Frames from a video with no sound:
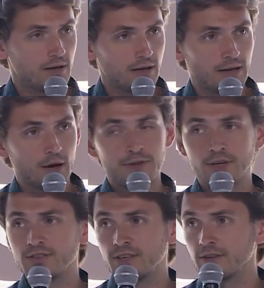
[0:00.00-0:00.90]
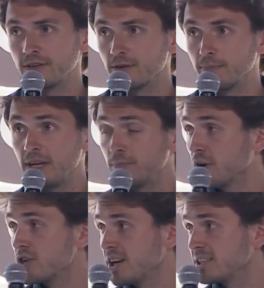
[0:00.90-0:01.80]
And out there are many
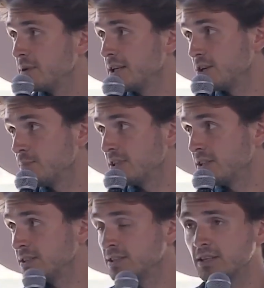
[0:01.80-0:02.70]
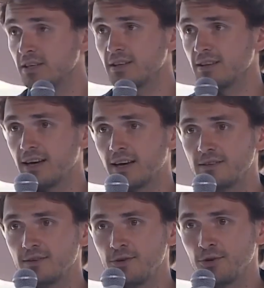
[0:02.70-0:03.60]
projects, many companies that
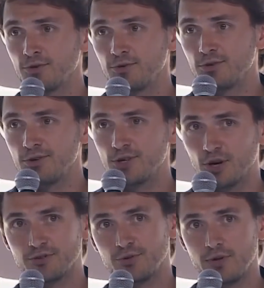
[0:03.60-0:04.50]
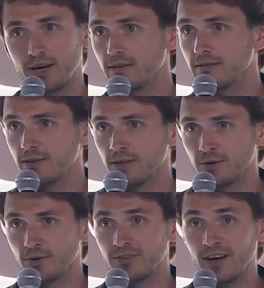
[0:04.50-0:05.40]
can't do that.
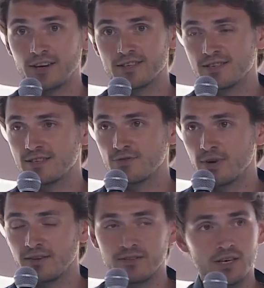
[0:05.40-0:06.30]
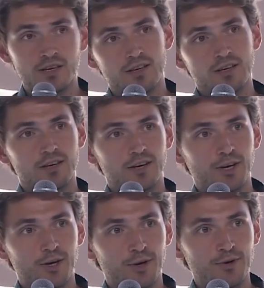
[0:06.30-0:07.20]
The science is too heavy.
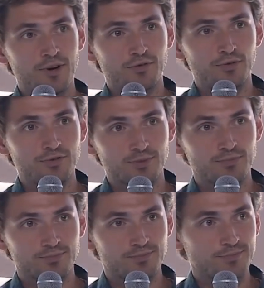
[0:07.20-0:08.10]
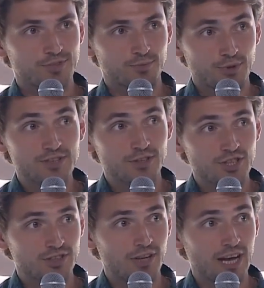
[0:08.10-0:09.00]
You have to do some
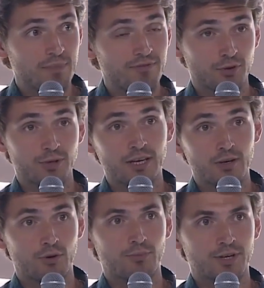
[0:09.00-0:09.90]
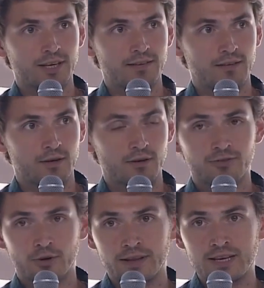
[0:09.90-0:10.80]
research in the lab before you can go to market, and
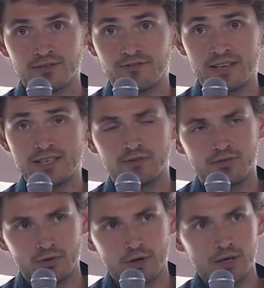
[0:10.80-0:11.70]
therefore it doesn't fit into